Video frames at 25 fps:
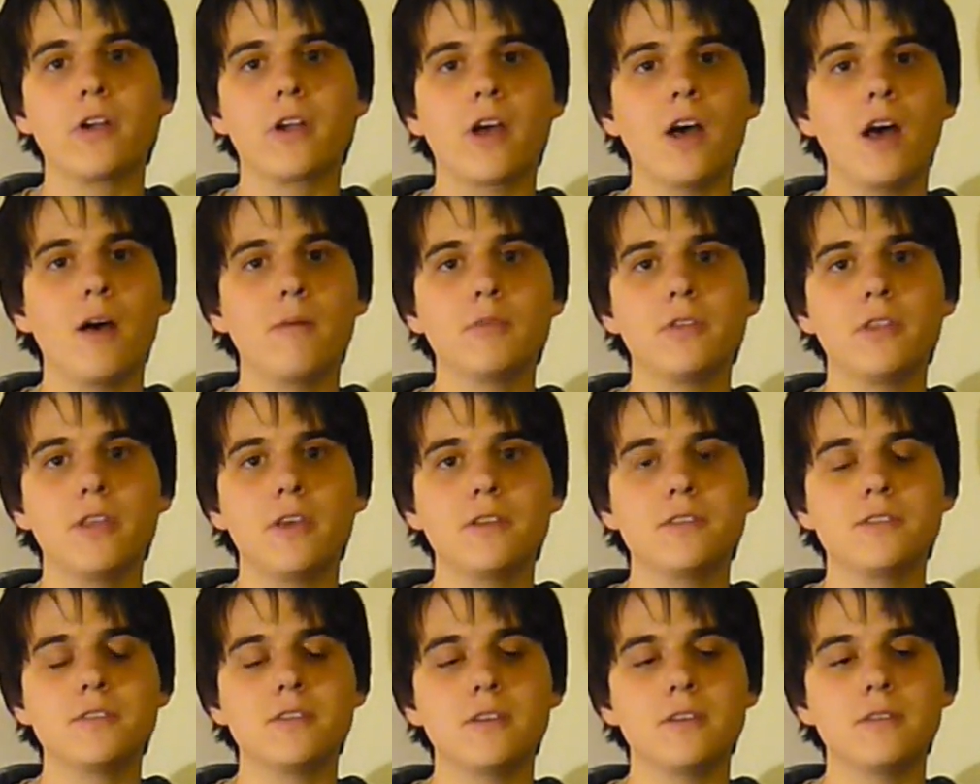
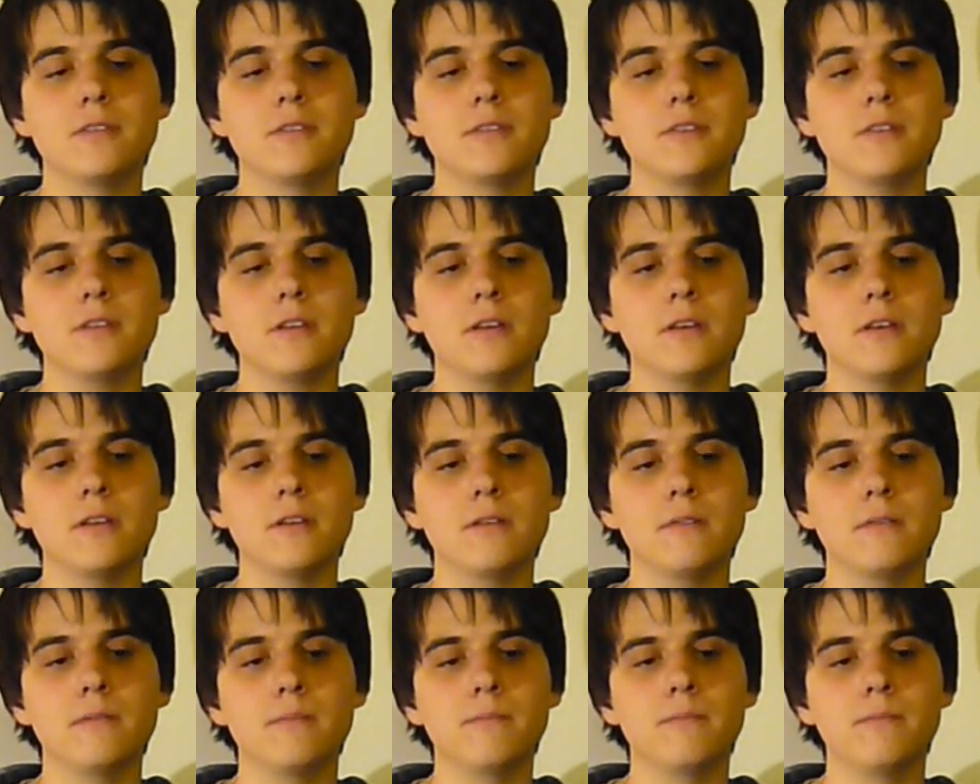carbonated,
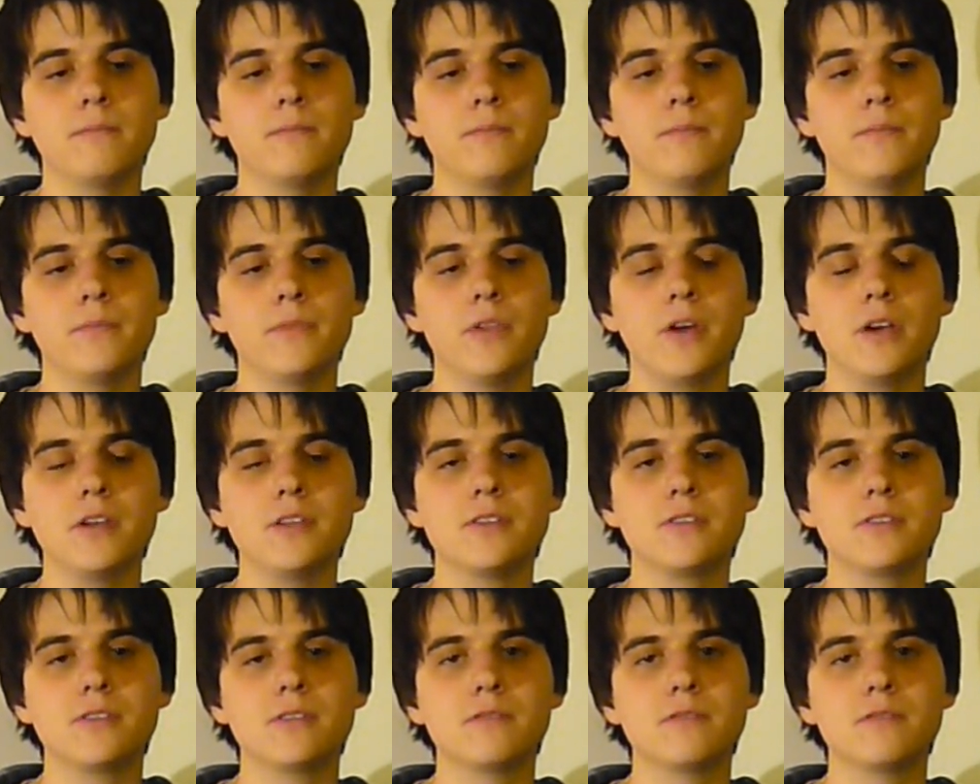nice.